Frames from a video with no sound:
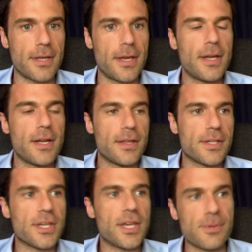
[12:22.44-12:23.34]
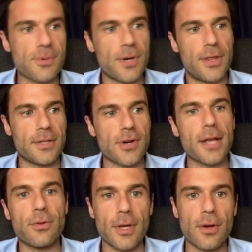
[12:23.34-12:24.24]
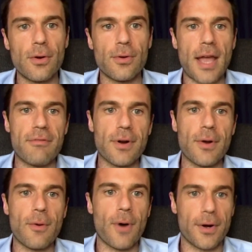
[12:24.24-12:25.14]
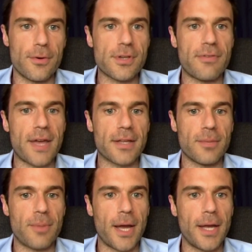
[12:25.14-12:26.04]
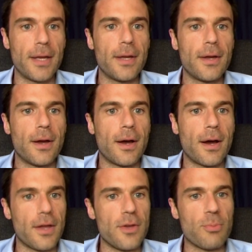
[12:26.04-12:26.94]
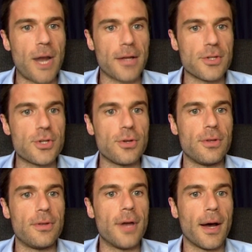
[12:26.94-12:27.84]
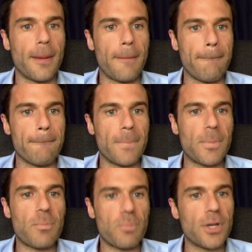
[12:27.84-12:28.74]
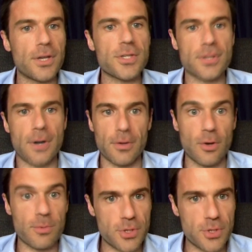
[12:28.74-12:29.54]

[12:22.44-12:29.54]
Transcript: the schemes where they try to include everyone who's affected by a new plan should, politicians around Europe